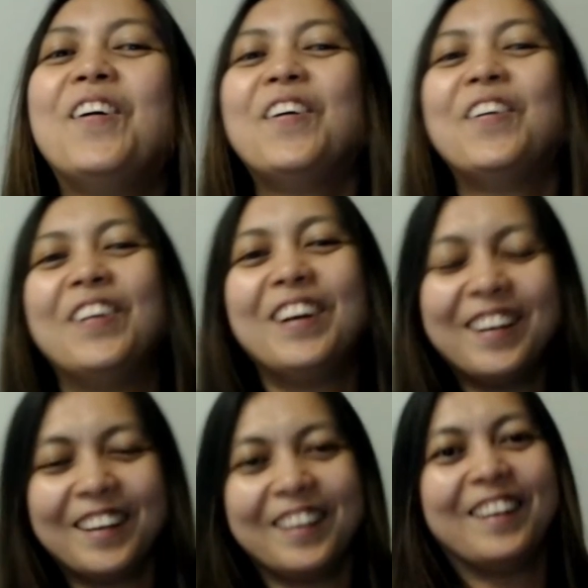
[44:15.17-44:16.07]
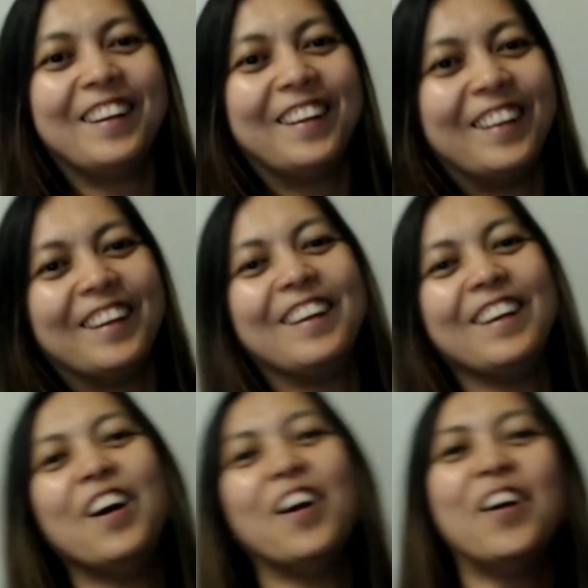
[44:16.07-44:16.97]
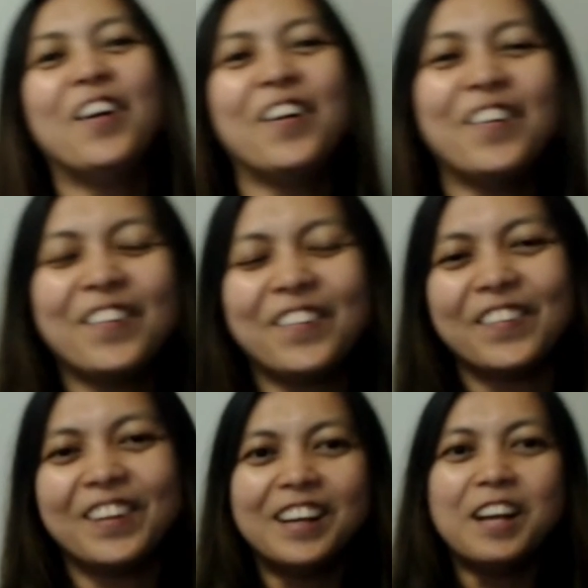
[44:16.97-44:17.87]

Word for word: They didn't want to hurt my feelings. Oh.